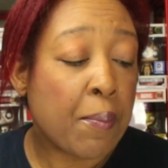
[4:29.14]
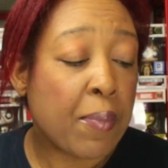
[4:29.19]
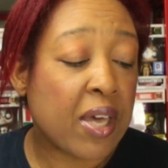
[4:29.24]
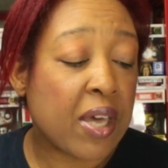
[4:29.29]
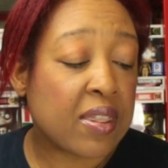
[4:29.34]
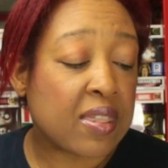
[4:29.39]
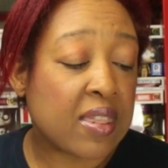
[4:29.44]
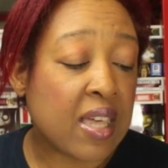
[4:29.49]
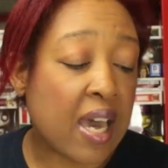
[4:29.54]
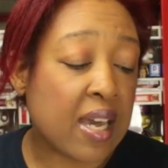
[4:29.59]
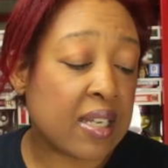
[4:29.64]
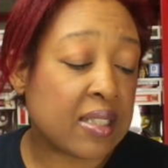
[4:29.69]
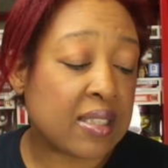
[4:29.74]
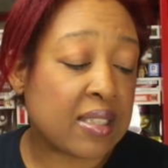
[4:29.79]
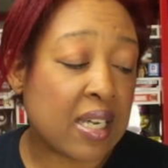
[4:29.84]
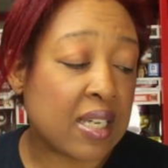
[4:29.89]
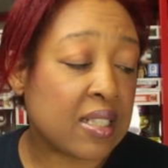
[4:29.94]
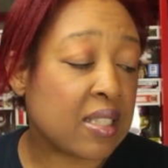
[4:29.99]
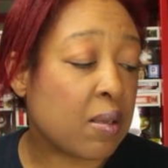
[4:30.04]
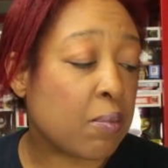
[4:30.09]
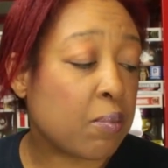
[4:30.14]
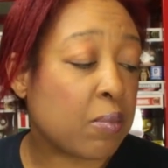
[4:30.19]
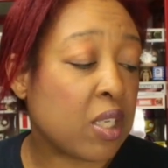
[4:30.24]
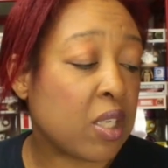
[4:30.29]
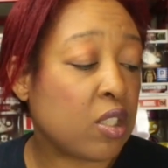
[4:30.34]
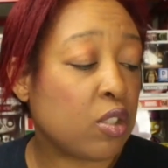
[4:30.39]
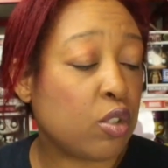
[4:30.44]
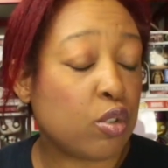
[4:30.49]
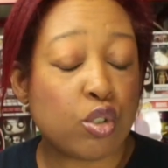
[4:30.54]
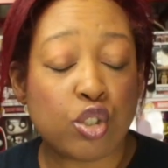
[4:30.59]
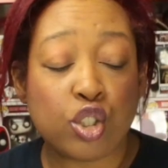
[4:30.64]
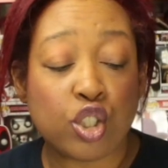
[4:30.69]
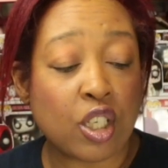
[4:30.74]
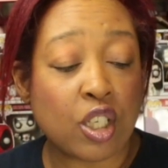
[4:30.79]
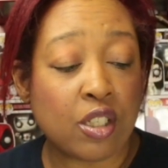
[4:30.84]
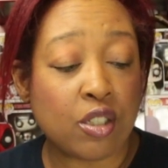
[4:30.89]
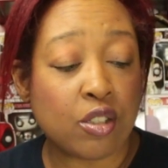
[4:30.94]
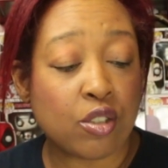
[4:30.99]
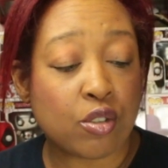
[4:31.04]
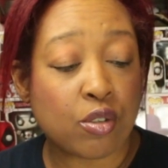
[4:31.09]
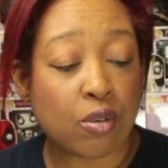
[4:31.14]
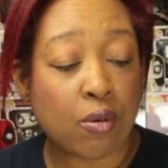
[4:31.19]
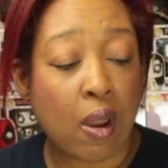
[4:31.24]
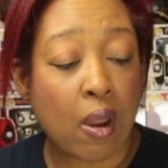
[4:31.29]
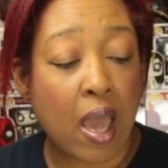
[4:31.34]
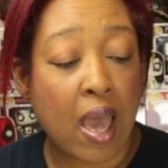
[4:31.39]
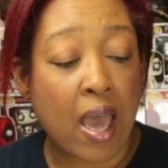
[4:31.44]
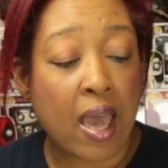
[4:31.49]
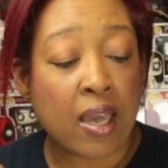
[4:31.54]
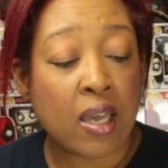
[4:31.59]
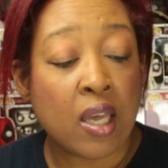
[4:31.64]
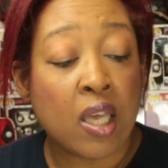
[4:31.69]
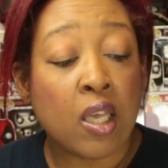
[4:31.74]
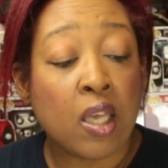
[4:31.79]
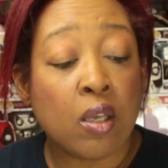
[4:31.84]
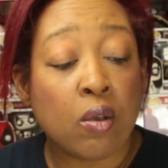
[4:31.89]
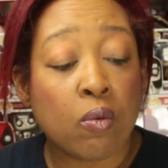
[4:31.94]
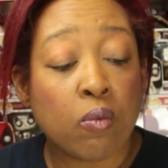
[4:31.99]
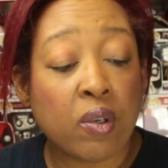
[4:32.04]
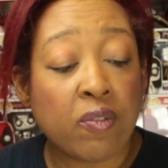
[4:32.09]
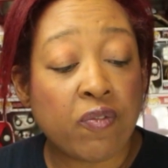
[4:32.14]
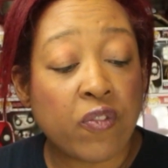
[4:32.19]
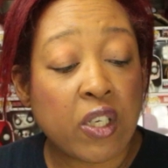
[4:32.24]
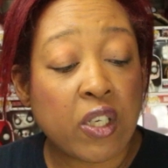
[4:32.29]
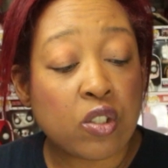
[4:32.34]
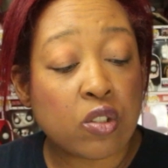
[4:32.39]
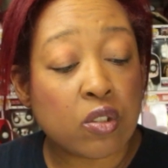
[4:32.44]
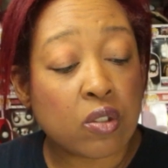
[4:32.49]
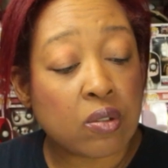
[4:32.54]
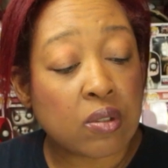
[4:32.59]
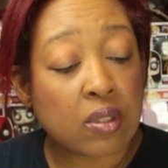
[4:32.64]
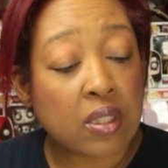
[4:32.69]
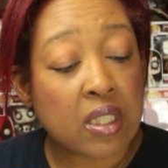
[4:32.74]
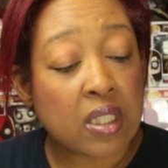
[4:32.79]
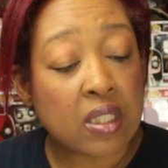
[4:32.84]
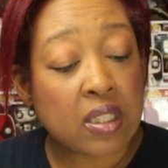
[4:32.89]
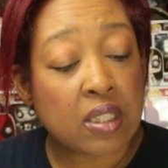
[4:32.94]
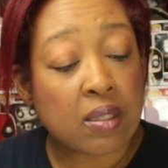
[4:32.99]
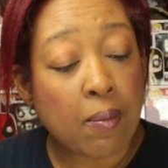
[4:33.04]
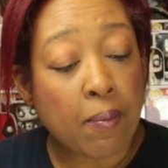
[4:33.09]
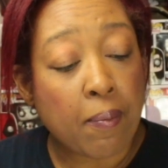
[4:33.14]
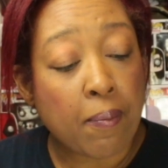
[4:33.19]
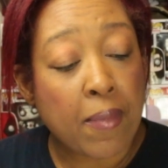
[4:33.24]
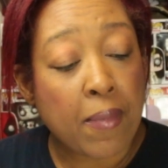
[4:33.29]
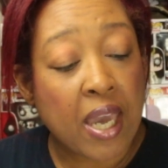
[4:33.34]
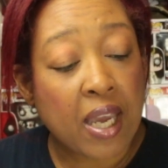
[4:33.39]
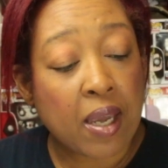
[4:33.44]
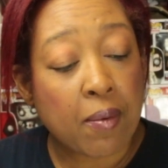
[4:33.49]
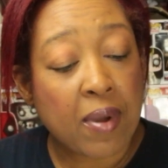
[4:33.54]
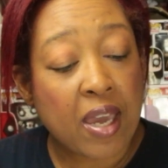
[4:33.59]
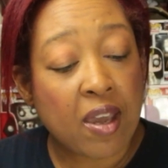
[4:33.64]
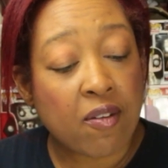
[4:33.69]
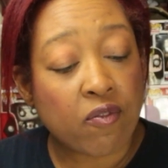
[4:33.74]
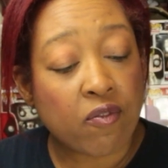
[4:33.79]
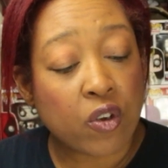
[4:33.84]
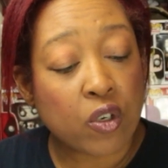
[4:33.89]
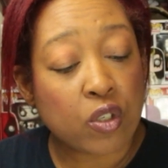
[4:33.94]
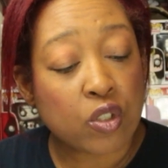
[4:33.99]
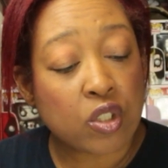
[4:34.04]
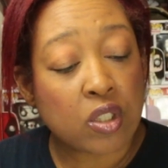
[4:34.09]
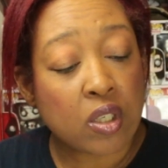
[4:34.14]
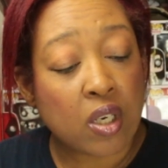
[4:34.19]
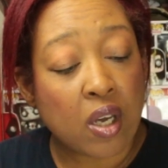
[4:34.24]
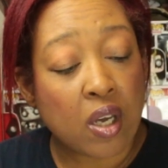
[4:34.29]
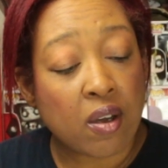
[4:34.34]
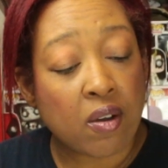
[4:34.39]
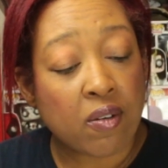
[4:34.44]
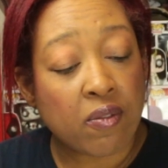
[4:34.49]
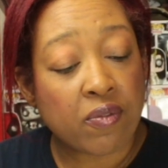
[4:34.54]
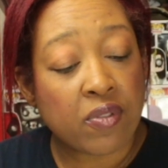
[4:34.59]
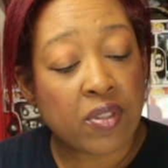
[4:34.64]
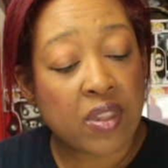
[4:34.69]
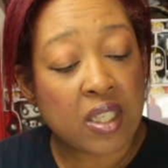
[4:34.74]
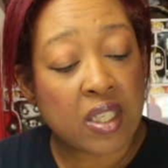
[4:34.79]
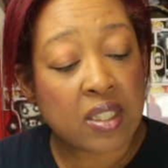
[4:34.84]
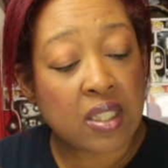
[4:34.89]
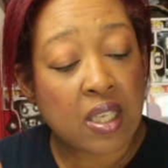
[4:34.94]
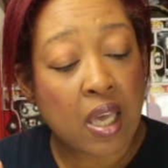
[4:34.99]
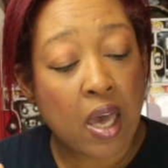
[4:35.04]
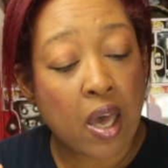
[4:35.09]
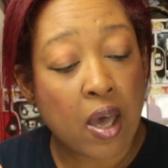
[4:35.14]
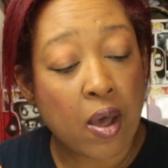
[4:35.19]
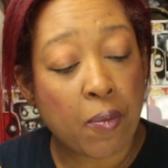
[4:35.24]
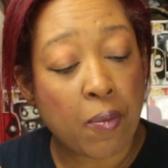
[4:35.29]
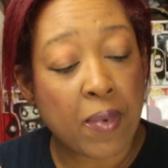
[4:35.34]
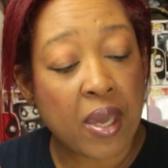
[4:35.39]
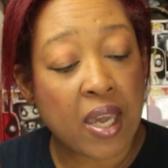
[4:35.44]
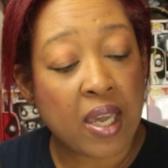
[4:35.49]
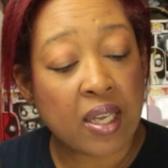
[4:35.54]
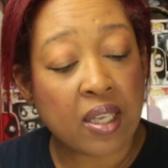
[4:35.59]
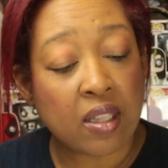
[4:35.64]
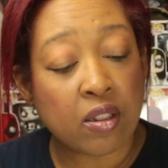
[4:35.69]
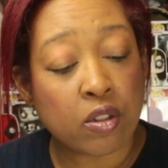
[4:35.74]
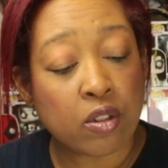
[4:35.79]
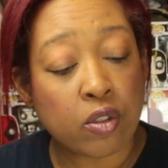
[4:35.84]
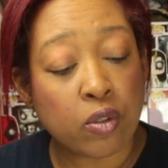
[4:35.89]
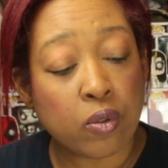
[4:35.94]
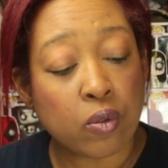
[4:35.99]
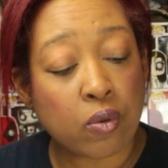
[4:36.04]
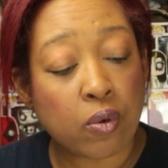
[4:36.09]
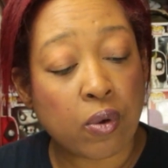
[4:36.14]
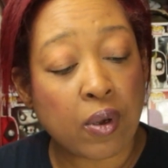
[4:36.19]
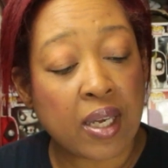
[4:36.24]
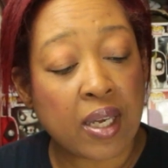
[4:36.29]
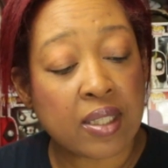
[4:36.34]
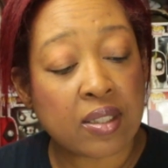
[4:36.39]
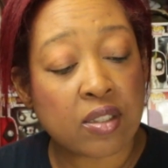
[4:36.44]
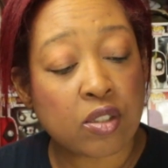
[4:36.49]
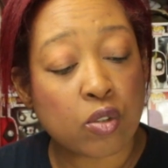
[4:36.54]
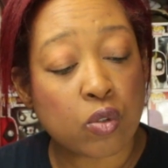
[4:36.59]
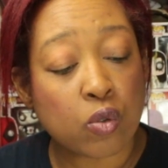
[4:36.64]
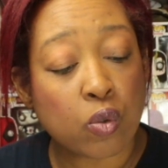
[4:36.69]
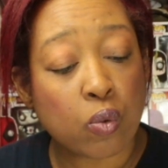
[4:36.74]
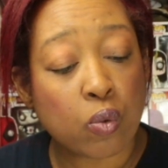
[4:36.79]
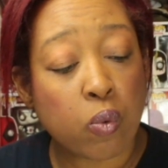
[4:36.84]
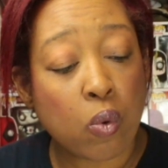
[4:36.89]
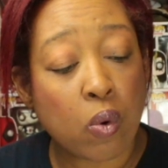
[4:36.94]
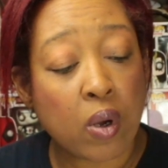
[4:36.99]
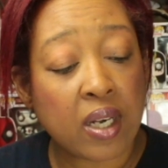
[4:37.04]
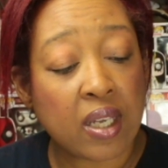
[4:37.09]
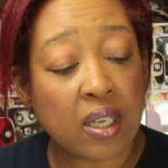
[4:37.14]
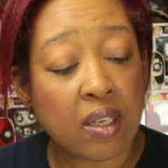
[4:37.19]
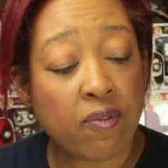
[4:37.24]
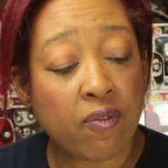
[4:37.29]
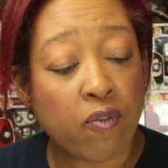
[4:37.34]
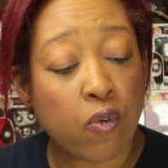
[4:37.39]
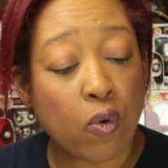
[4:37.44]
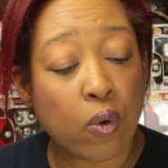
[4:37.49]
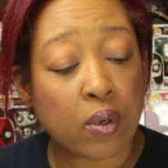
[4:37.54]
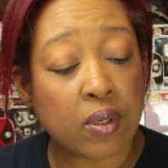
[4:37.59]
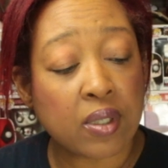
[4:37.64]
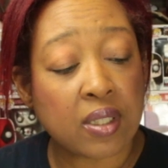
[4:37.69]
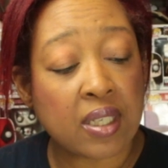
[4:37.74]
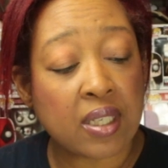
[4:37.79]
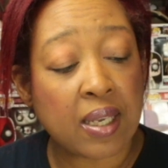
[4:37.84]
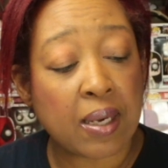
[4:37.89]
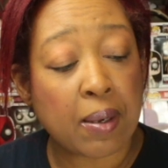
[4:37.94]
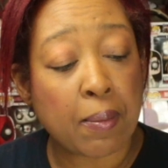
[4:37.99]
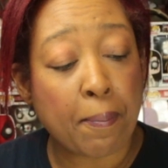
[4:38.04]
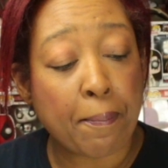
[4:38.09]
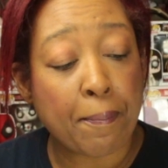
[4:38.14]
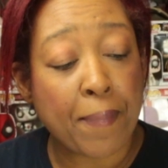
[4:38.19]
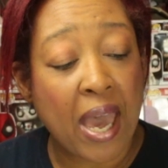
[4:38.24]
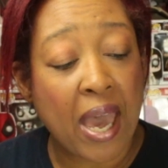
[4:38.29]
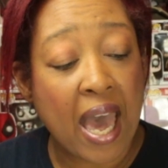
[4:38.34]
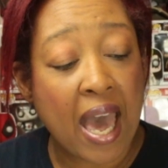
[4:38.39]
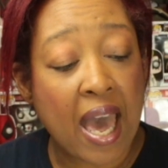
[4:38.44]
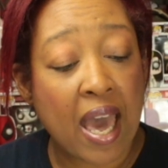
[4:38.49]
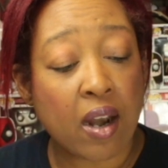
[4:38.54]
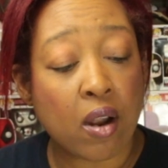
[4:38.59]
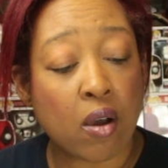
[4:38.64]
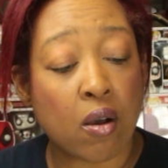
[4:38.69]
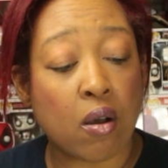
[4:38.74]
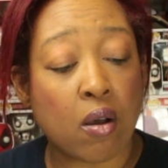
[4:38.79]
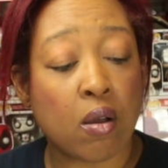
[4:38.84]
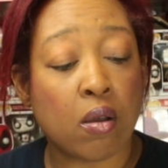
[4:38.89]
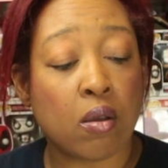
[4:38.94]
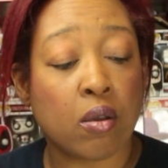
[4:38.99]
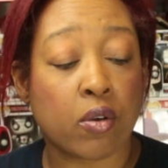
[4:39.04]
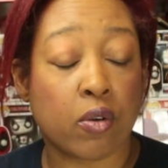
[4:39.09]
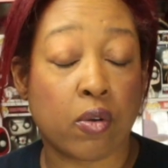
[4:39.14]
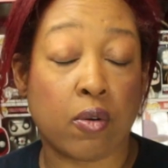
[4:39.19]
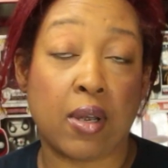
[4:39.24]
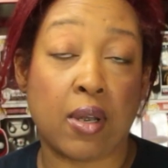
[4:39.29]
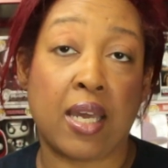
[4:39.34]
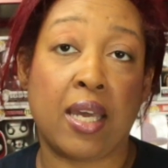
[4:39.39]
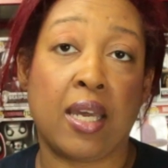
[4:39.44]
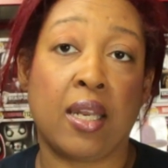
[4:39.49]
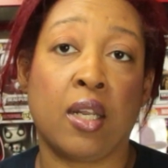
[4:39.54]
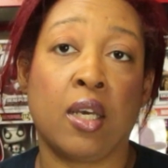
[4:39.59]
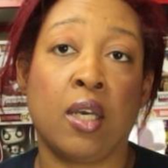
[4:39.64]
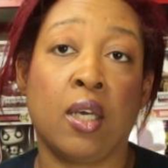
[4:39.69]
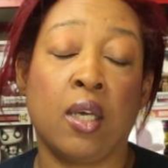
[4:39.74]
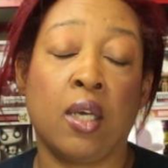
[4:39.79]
but that doesn't mean you shouldn't try. We featured this Mega Man version of this helmet in Loot Crate's 2014 Battle Crate.